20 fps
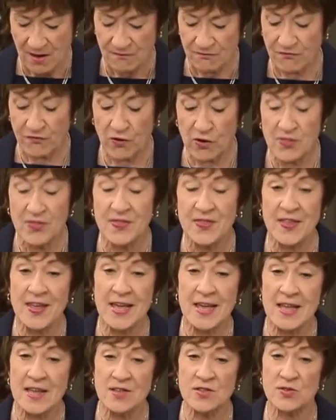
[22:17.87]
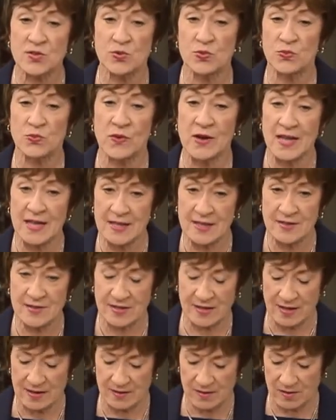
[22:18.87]
For these
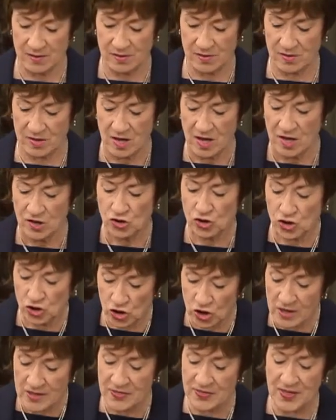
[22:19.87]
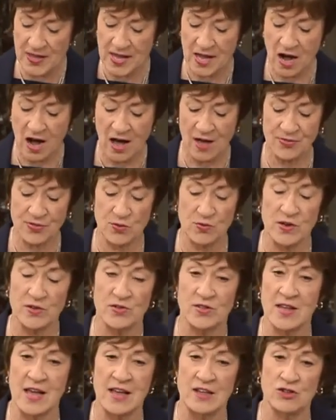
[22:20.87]
reasons, should the
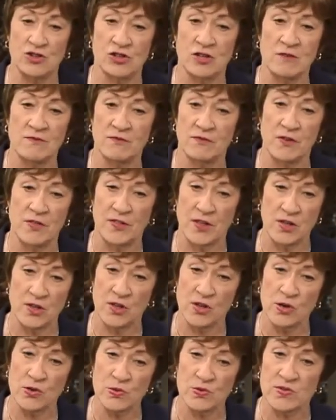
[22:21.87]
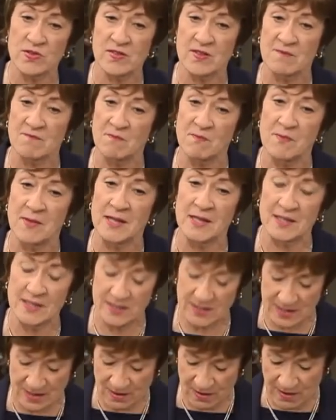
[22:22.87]
authorization for the use of
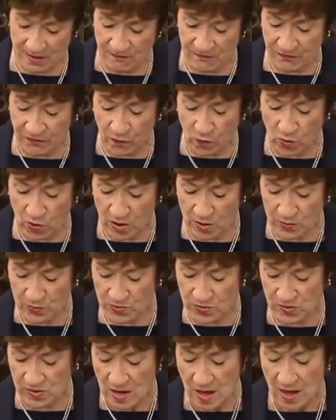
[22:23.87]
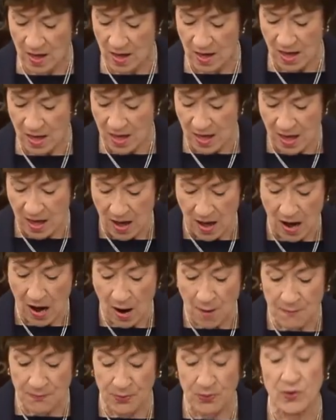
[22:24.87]
military force
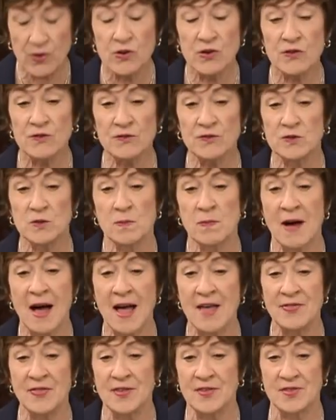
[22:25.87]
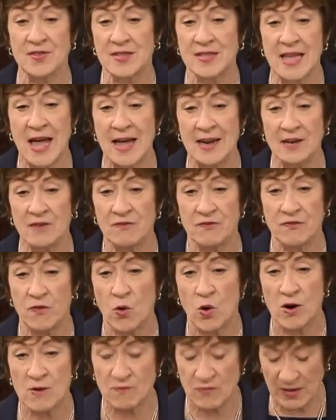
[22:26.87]
approved by the Senate
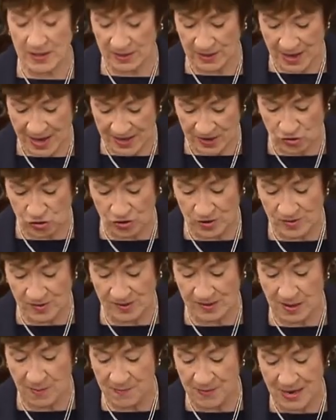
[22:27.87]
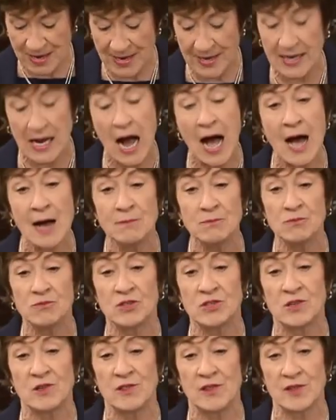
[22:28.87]
Foreign Relations Committee
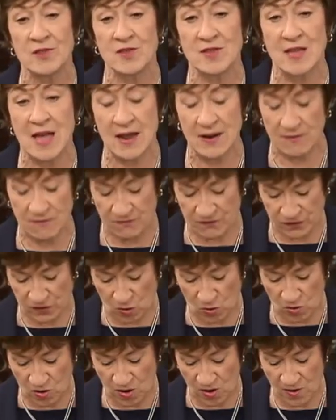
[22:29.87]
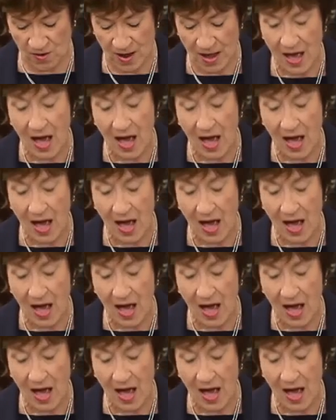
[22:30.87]
come to the Senate floor,